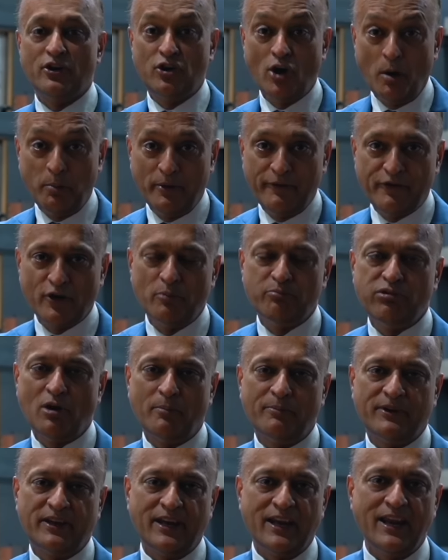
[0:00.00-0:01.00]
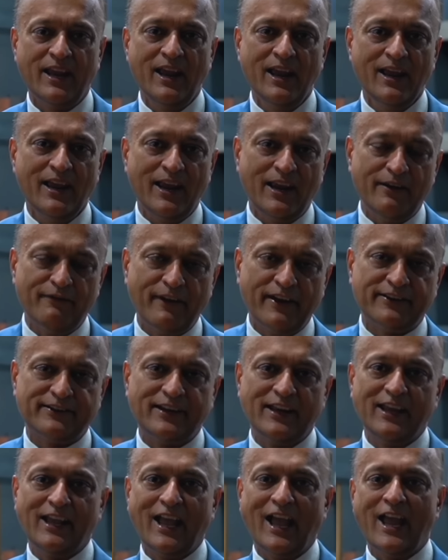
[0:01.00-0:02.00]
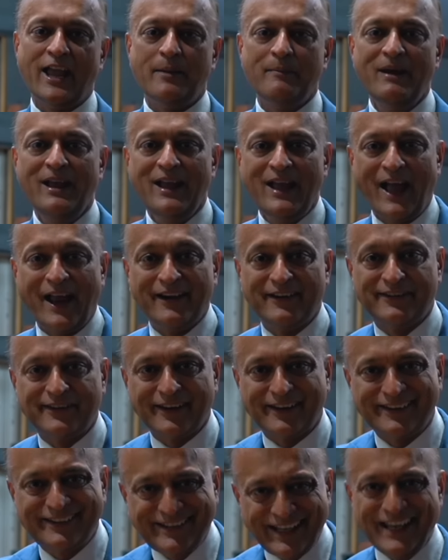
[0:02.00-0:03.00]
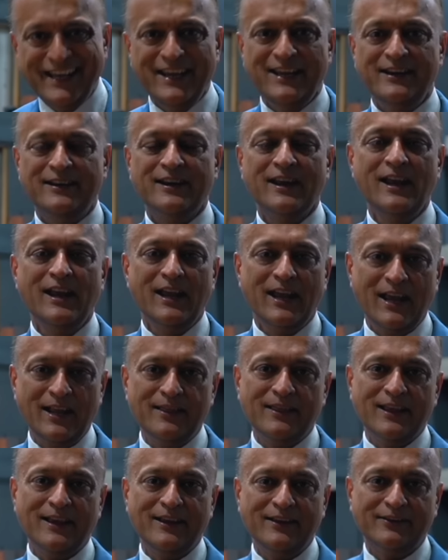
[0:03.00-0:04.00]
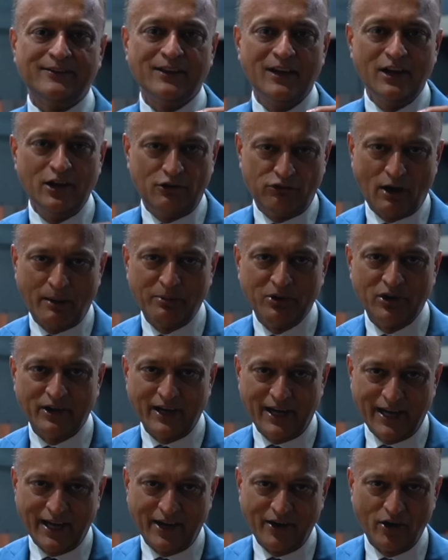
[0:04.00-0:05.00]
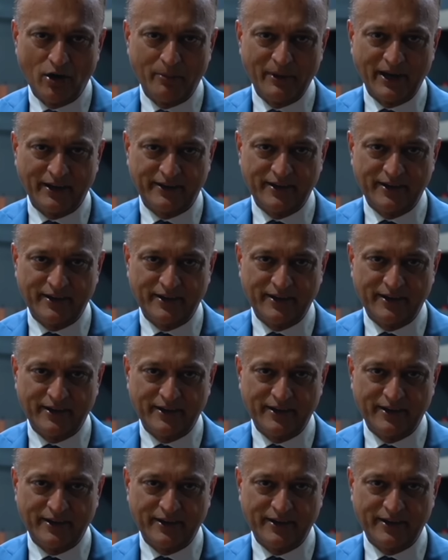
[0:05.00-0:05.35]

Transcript: top of your property investing game and succeed in these troubled economic